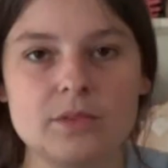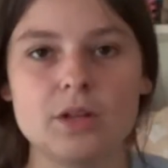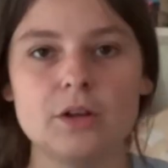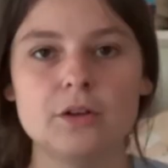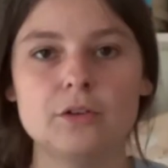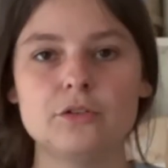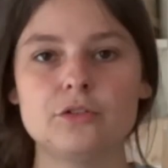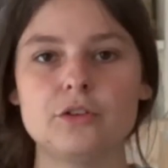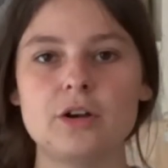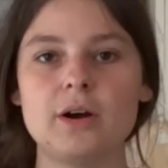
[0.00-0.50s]

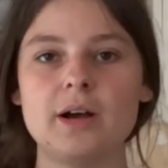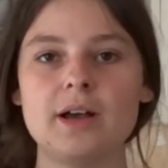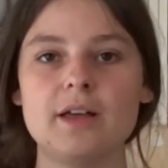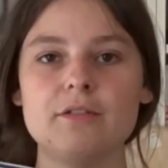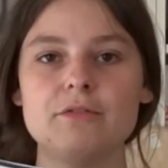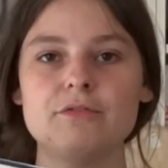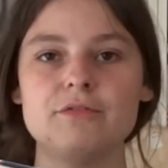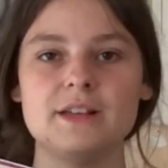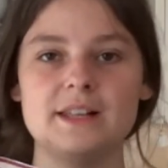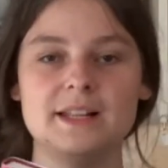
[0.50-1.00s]
So I
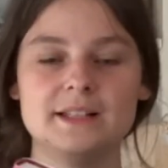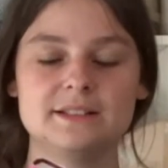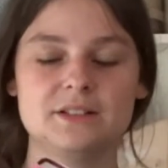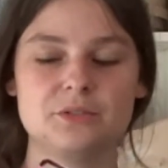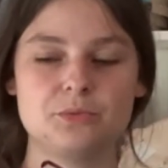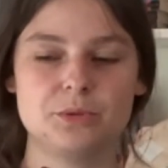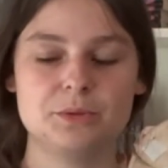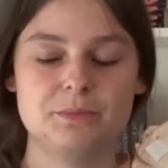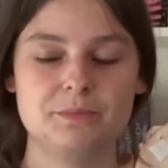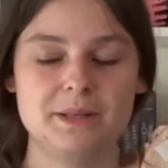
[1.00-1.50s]
feel like
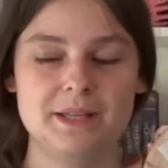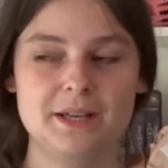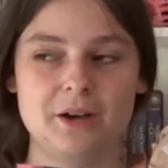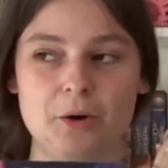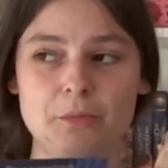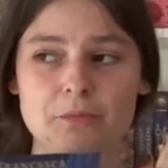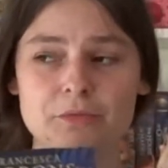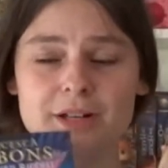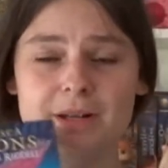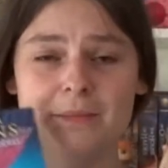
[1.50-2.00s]
this would
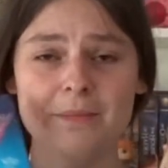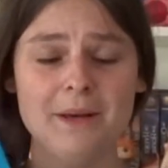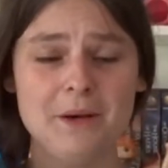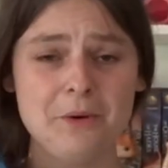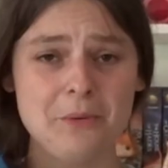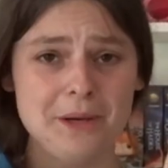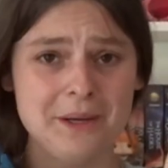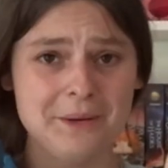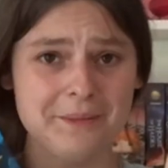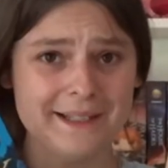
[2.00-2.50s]
hopefully be a
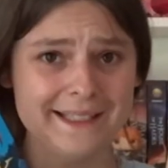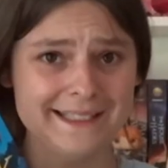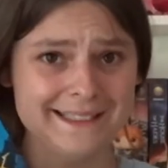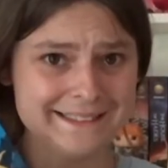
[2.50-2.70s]
quick read.